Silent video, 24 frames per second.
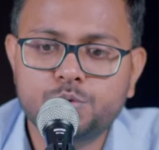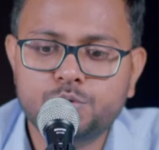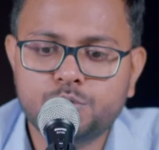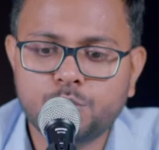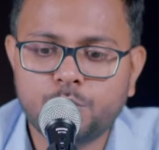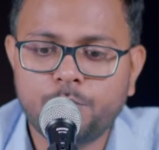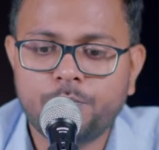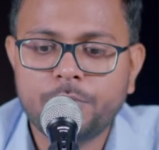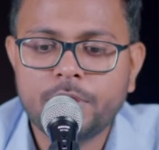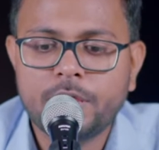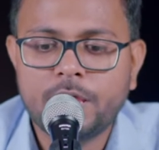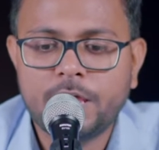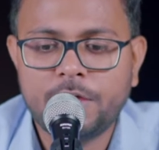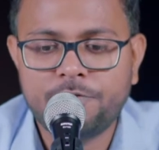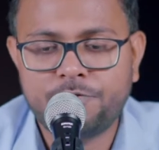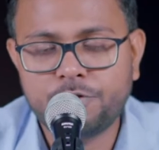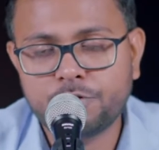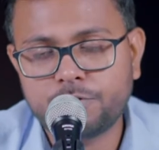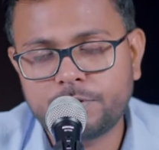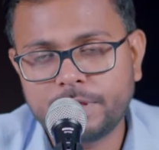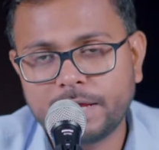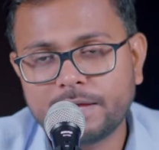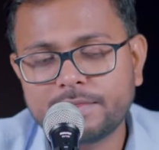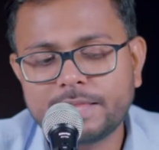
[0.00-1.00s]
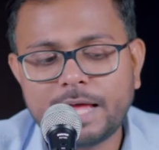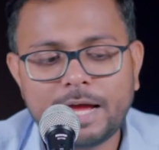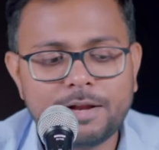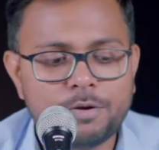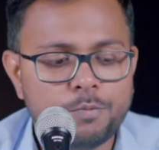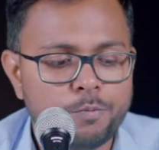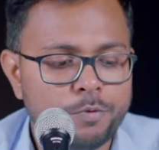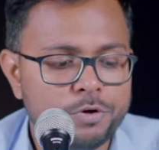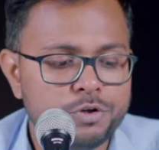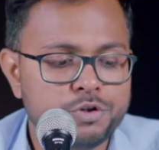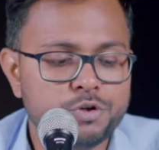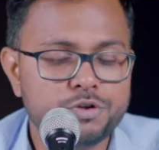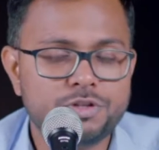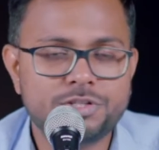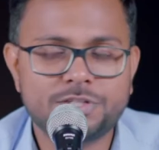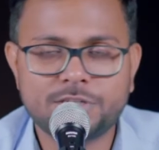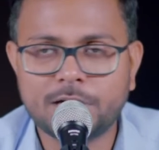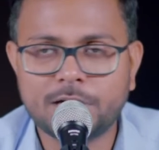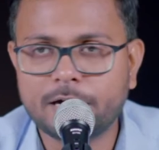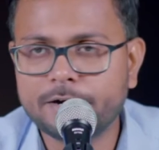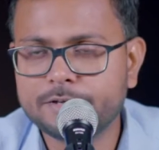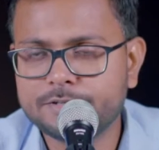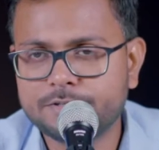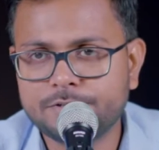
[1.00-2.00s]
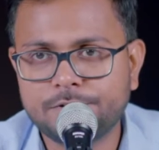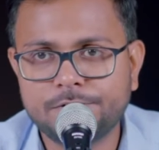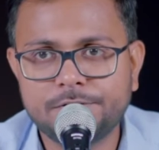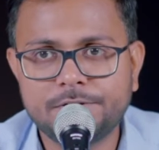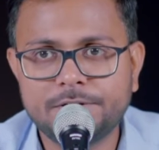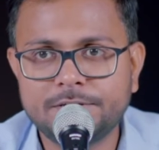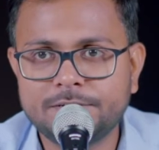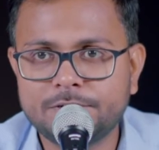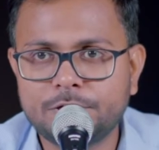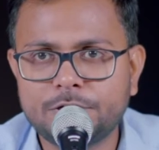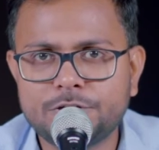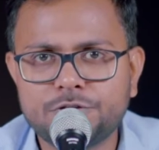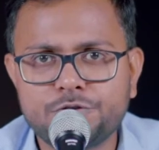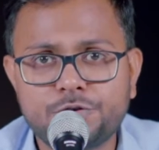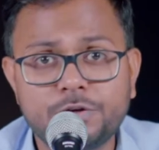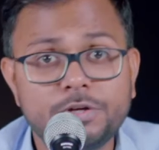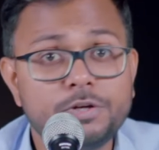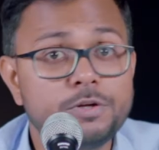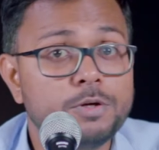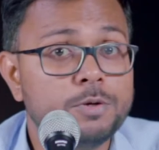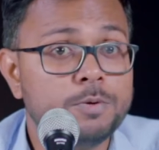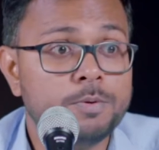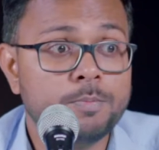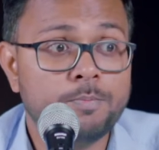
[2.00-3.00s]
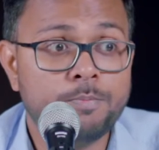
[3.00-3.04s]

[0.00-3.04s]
So if you think that we should start a certain industry,